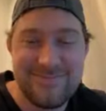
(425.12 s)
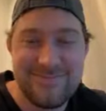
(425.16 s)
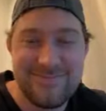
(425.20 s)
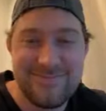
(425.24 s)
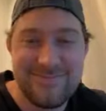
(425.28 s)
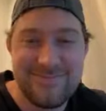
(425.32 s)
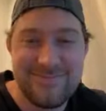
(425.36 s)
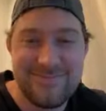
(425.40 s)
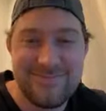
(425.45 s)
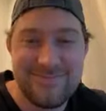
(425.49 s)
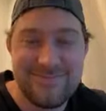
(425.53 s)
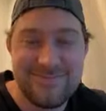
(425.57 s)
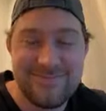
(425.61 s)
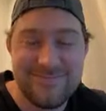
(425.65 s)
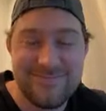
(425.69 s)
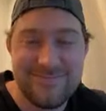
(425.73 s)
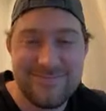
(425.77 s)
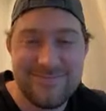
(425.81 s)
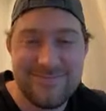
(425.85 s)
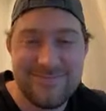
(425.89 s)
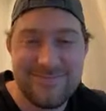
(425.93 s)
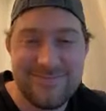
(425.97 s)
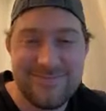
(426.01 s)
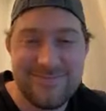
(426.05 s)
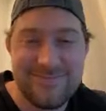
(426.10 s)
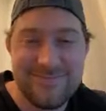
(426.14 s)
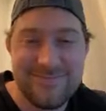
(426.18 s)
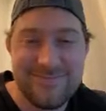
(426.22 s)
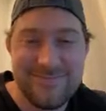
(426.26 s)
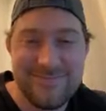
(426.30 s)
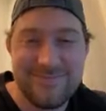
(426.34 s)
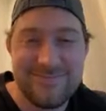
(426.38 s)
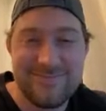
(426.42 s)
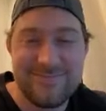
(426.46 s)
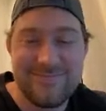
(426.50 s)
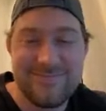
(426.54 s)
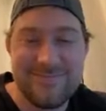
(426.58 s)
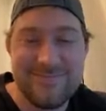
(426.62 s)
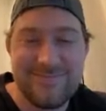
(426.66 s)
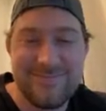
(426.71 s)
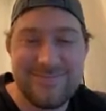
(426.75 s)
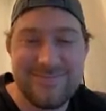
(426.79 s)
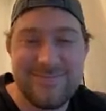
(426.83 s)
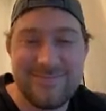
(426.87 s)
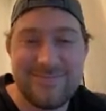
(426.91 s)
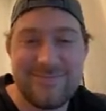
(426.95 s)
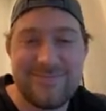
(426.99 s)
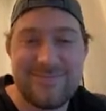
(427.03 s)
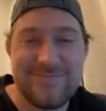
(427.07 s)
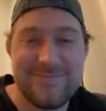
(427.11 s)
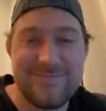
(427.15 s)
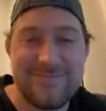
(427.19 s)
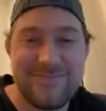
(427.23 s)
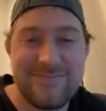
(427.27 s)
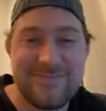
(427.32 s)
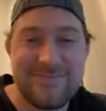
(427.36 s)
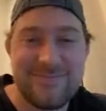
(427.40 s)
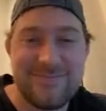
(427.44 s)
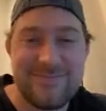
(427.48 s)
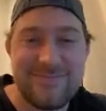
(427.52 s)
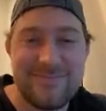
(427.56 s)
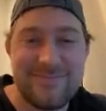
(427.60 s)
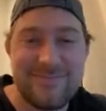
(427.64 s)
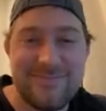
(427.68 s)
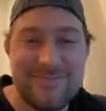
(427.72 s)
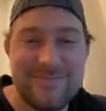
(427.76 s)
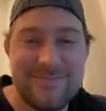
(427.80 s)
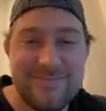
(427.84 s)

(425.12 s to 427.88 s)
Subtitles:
[no speech]